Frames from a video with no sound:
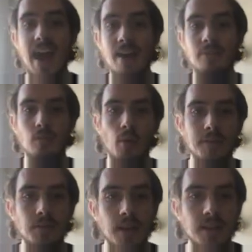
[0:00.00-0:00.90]
of a wave.
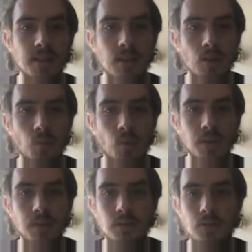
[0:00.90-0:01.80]
So I can say there are 1,
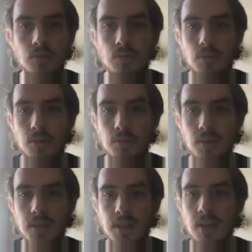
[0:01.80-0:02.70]
2, 3,